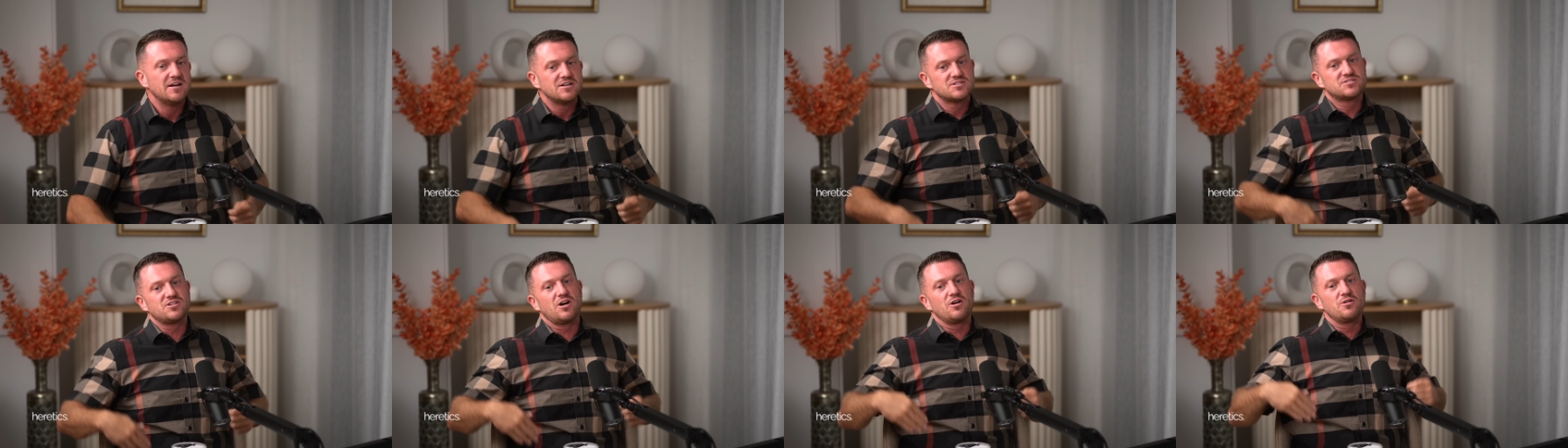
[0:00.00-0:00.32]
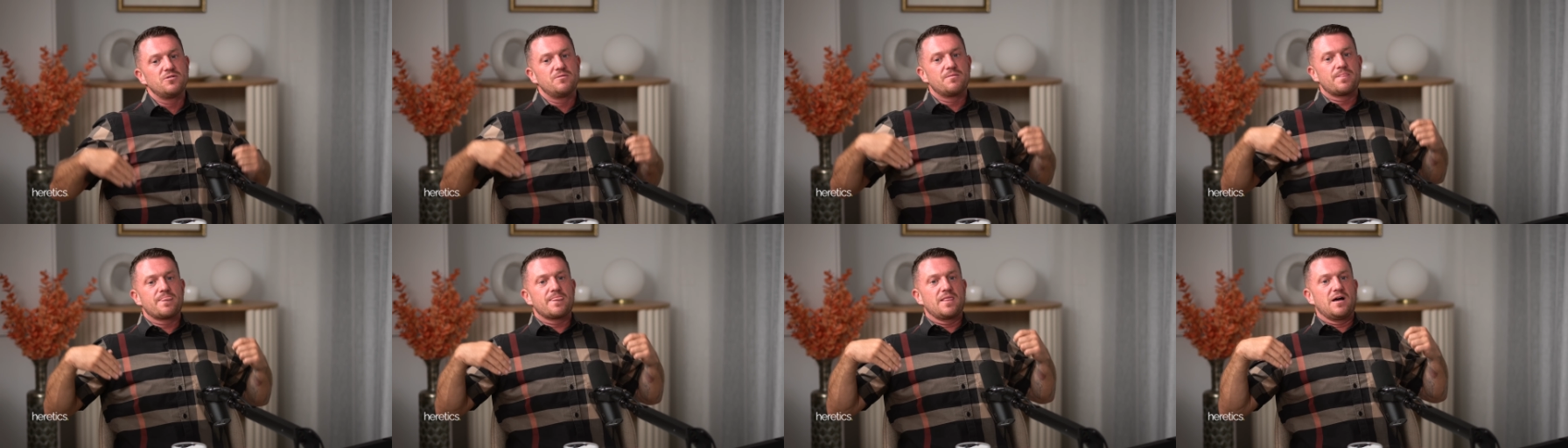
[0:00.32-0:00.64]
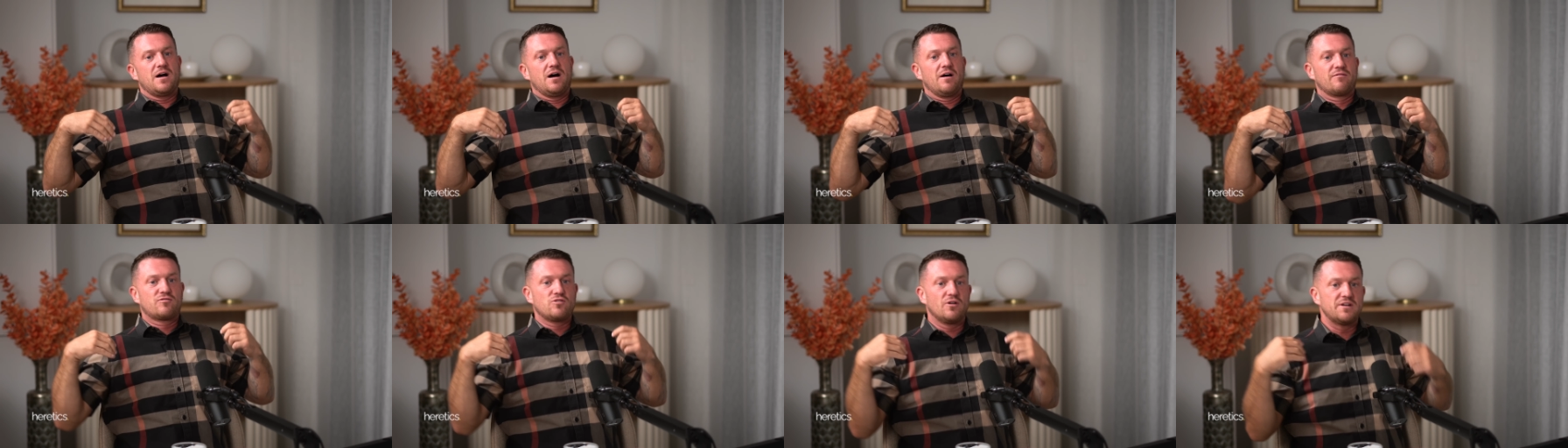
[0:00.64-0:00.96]
So
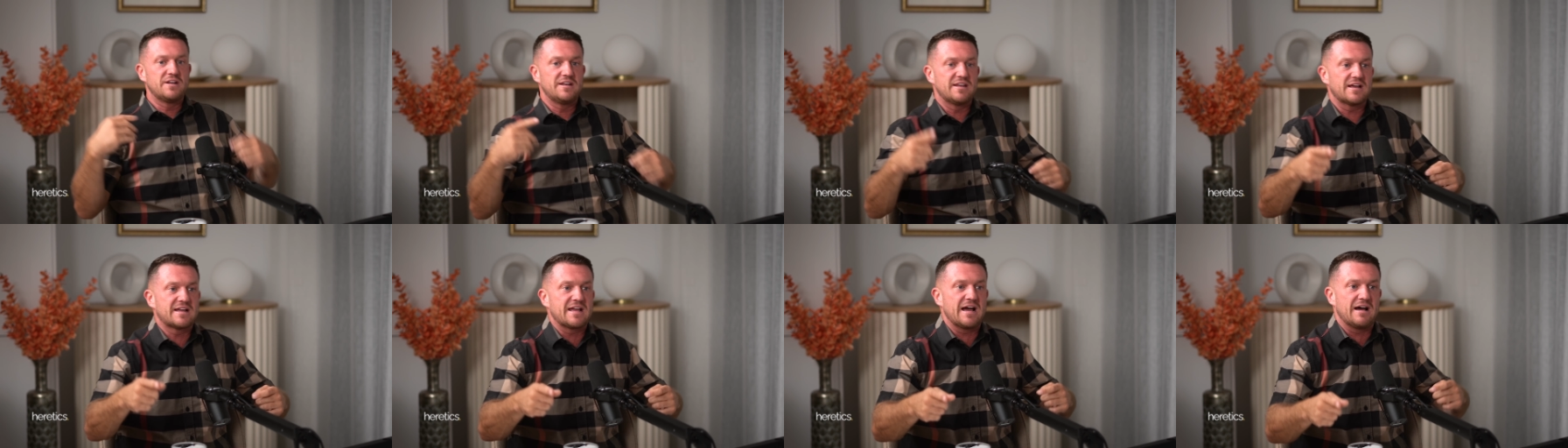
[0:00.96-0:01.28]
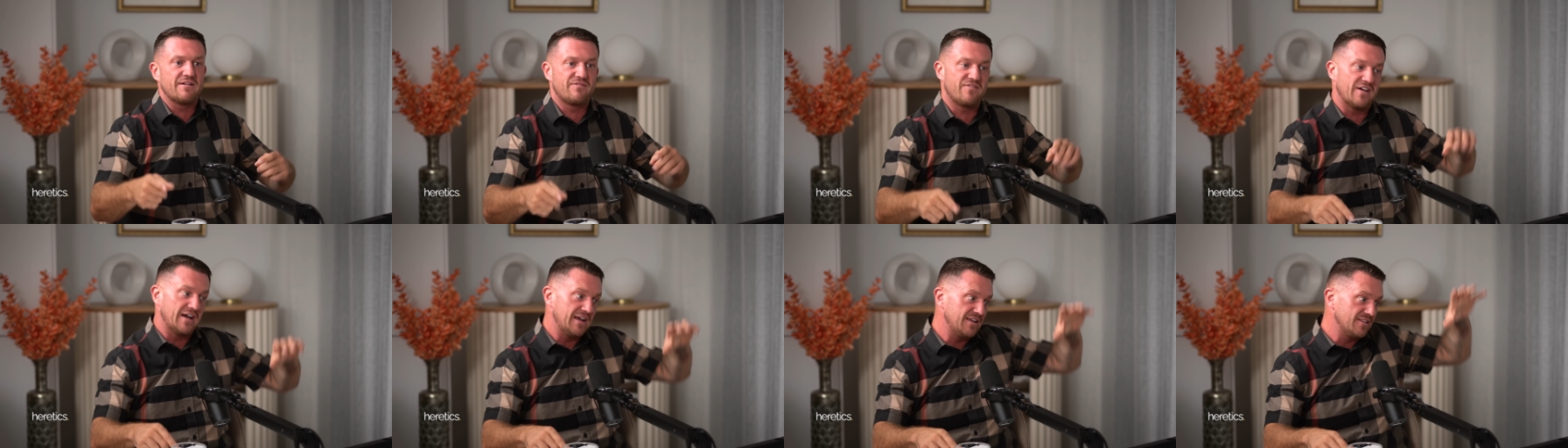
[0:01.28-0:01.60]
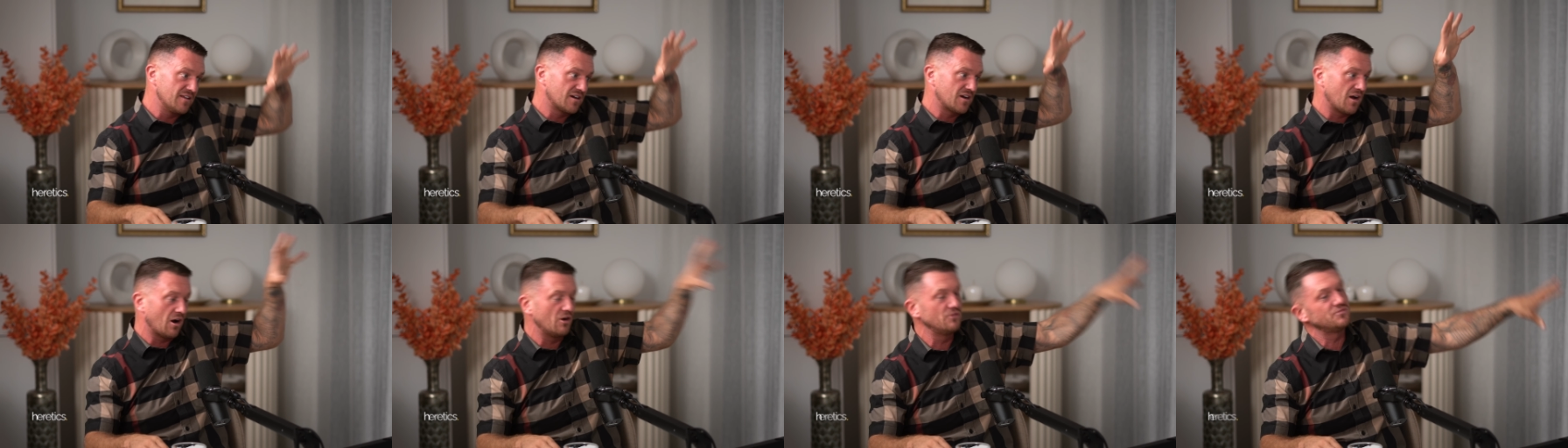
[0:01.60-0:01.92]
I've gone in the
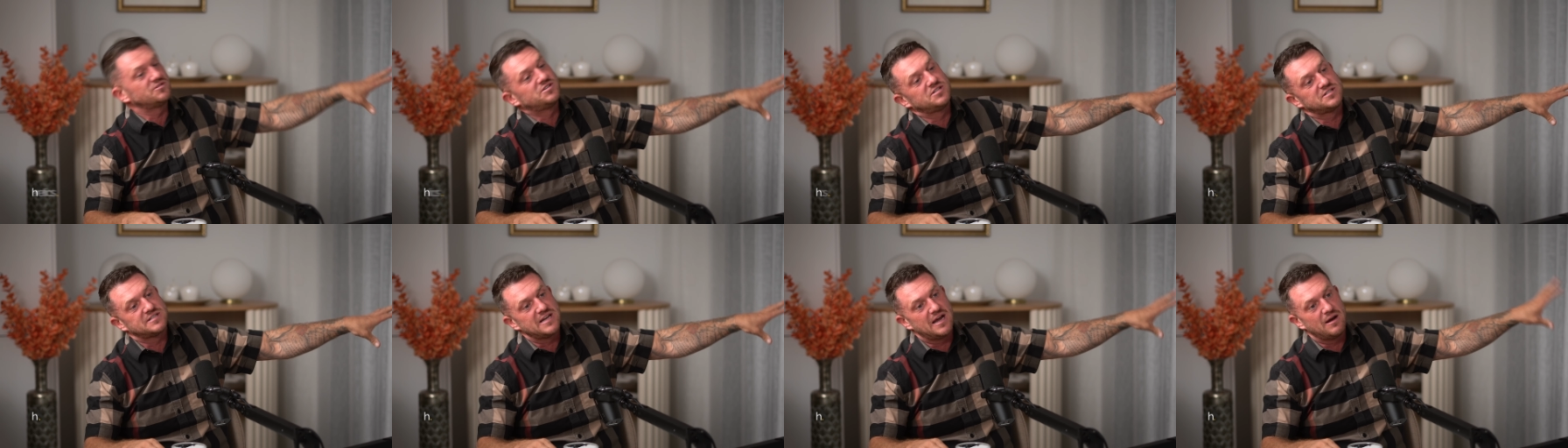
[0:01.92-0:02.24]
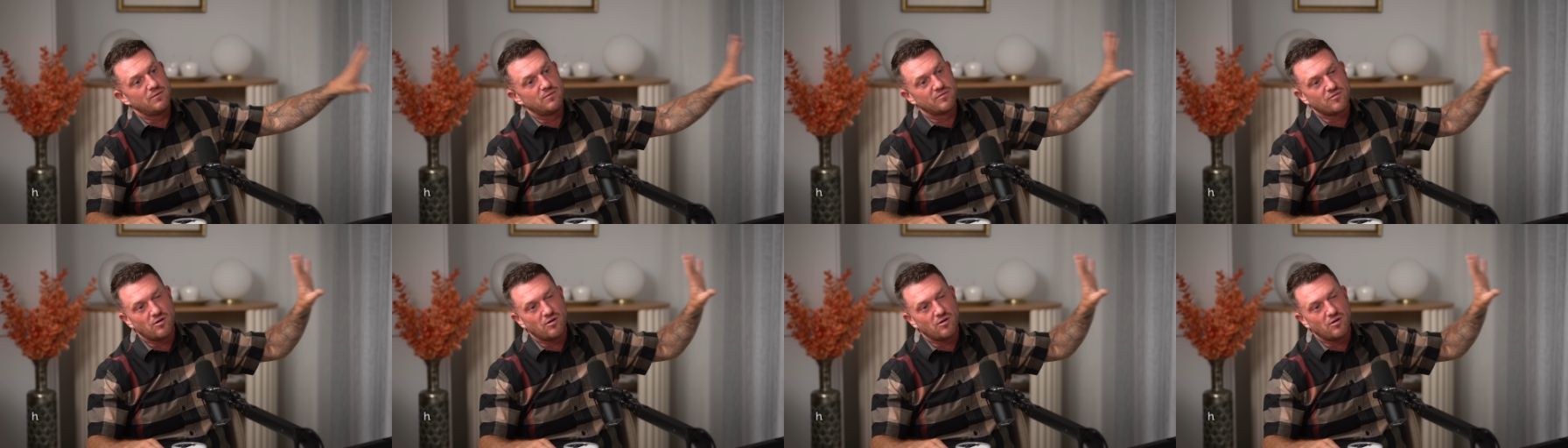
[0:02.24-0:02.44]
cafe, the coach is there.